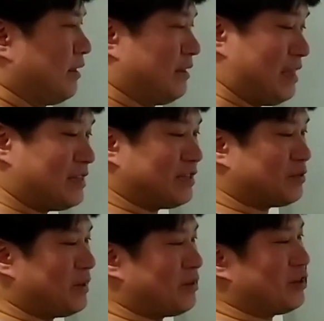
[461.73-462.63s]
The
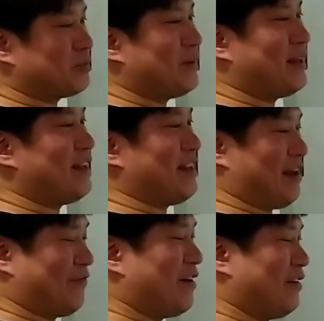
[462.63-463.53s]
easiest way to explain it that
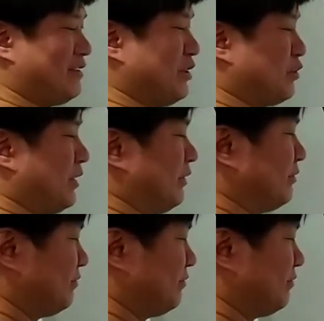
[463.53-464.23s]
I found is this one.